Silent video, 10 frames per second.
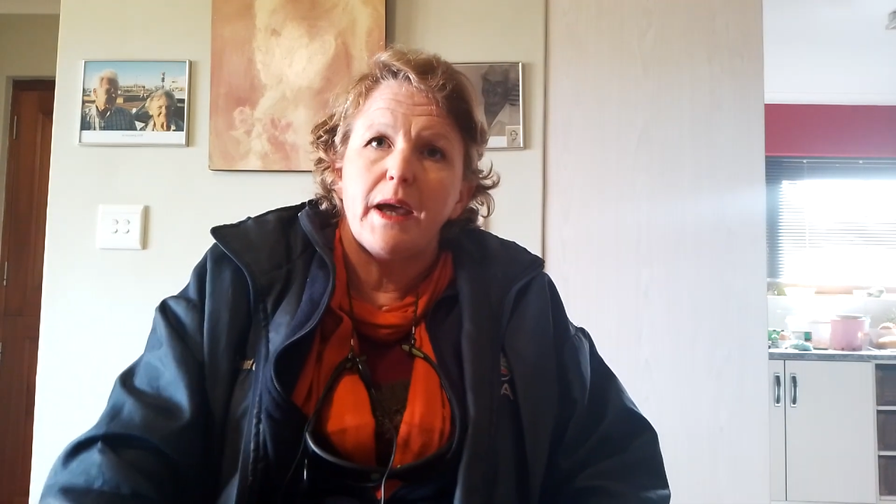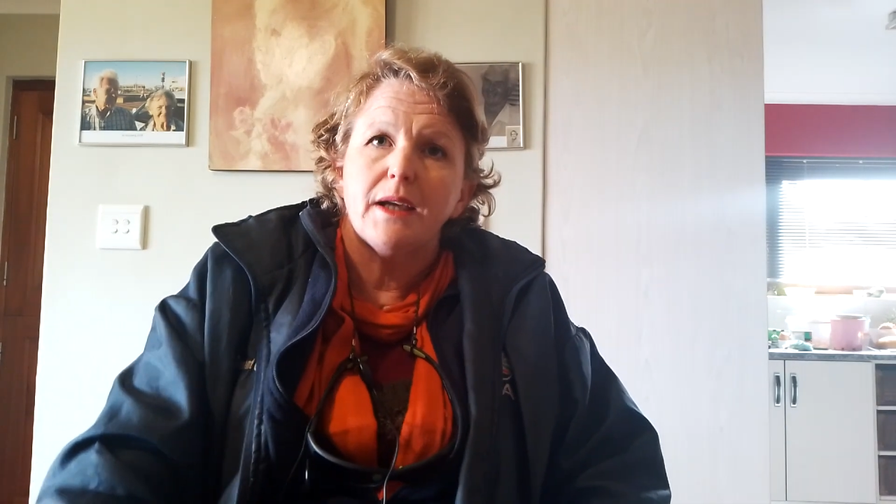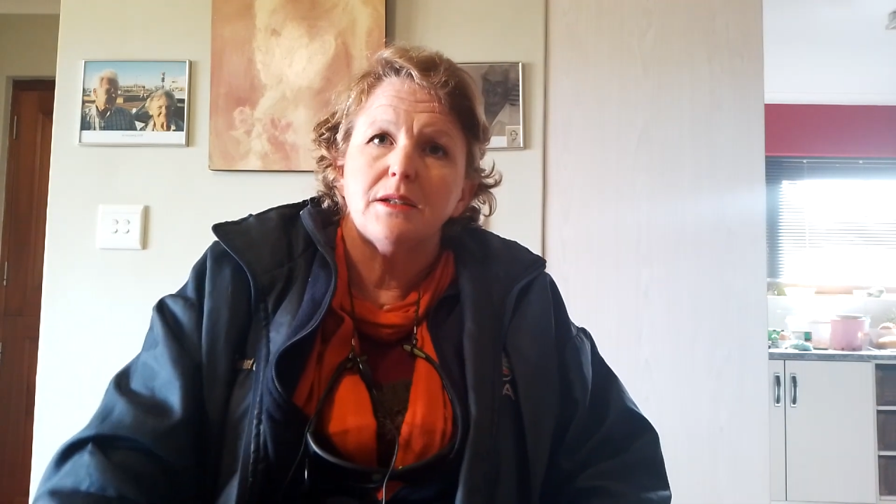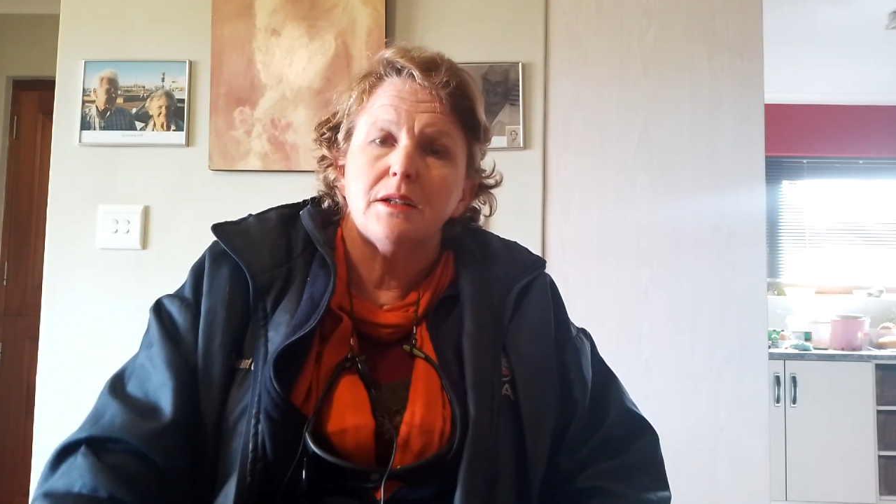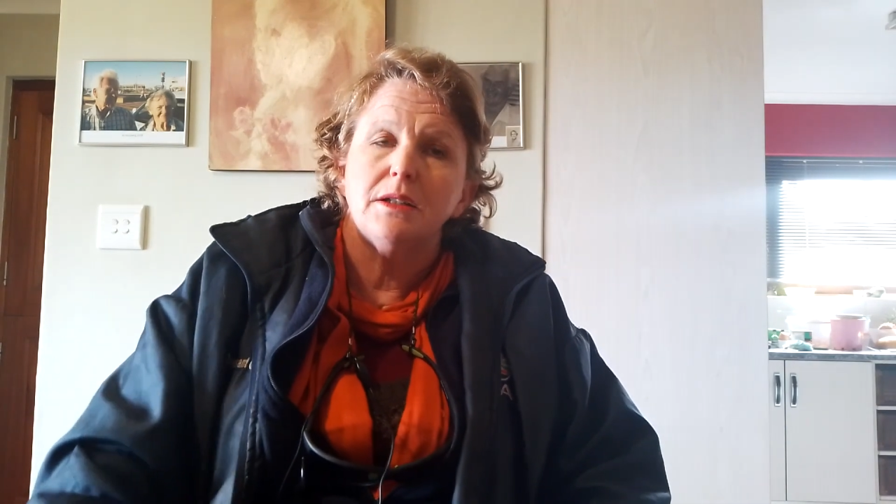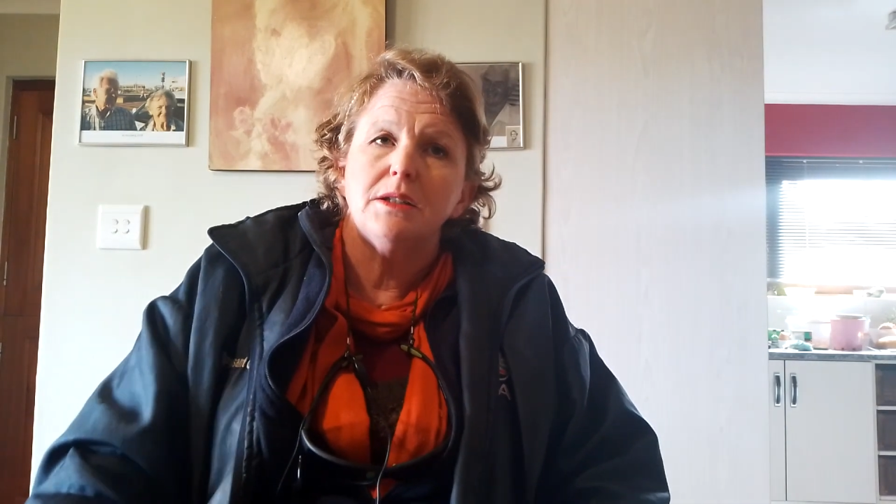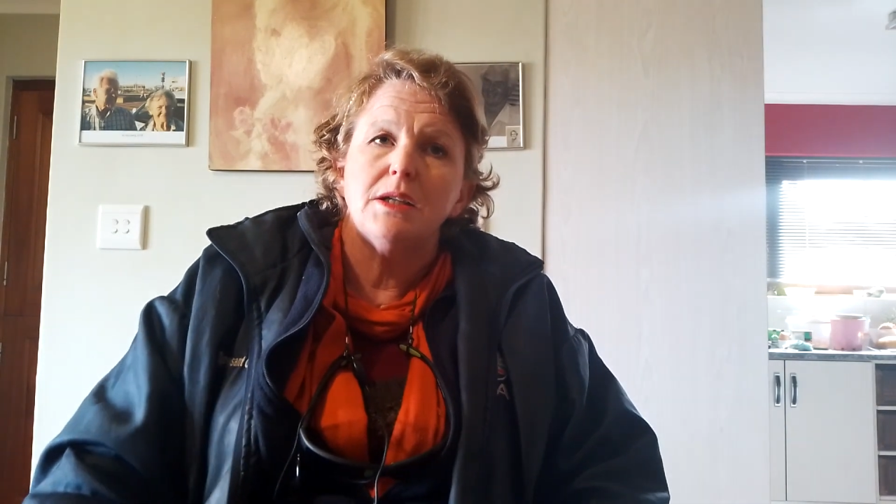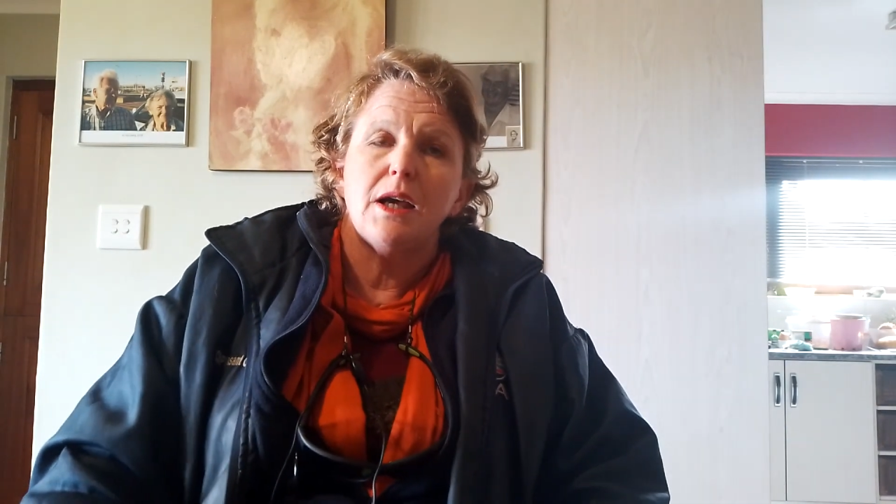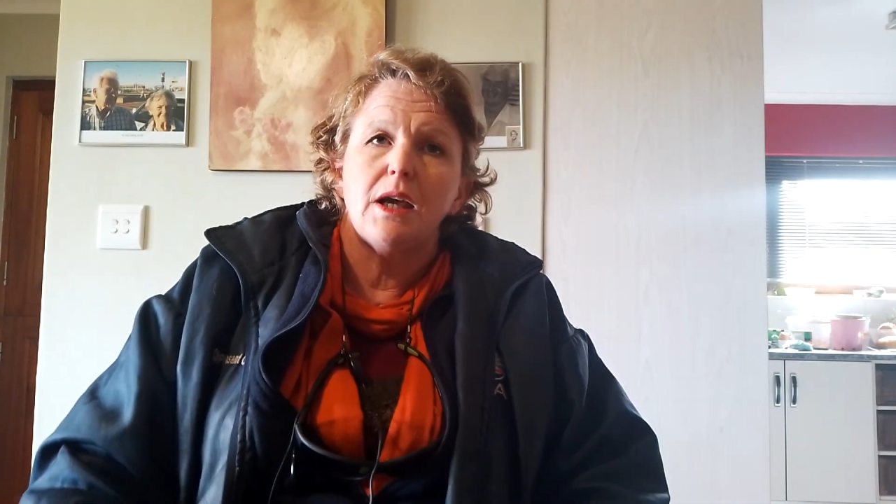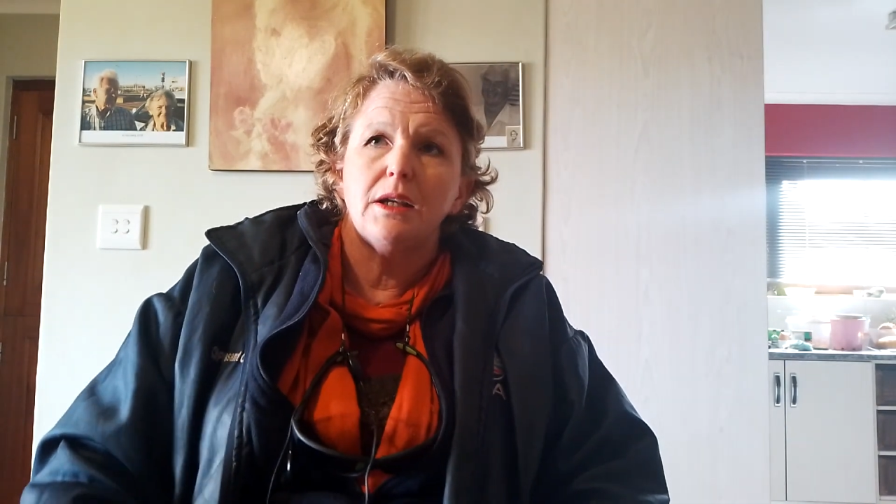accident,
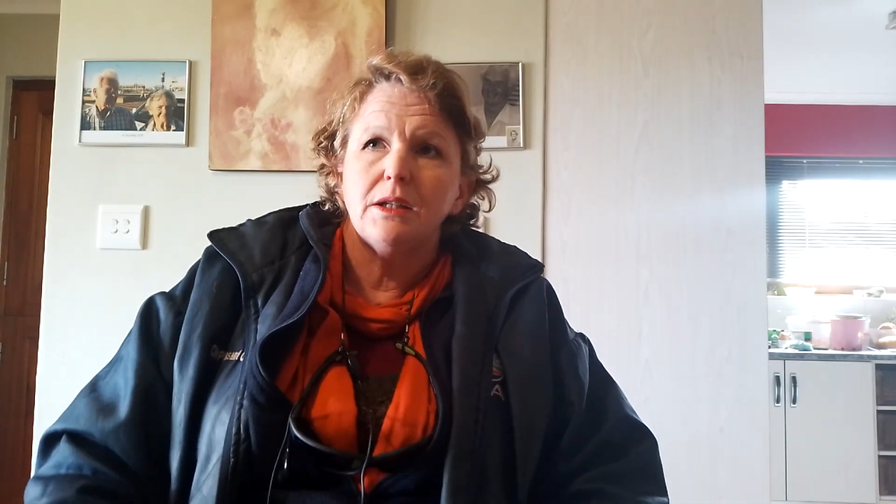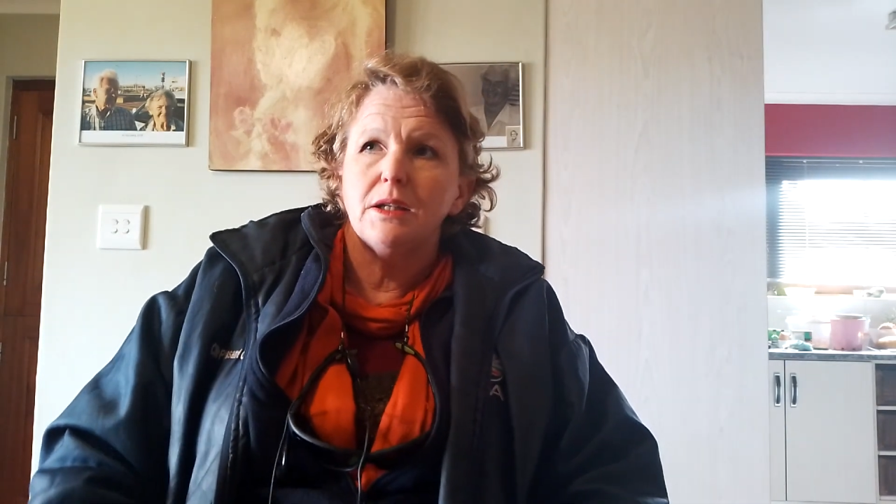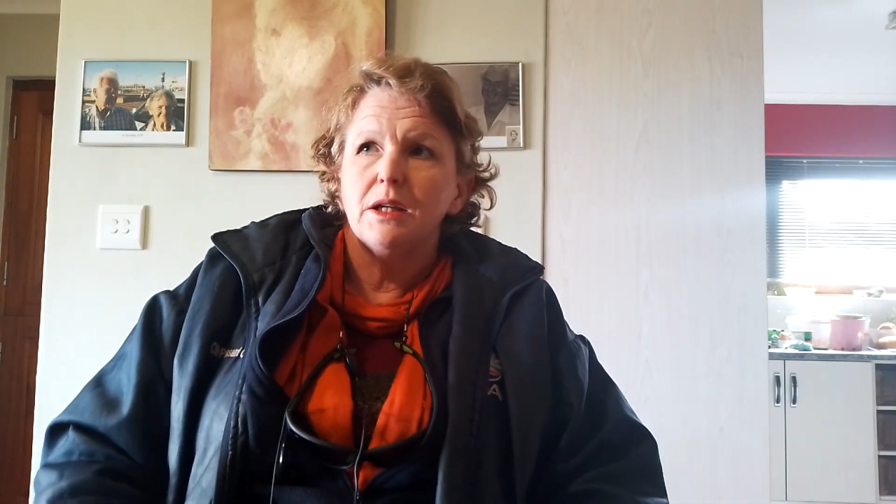and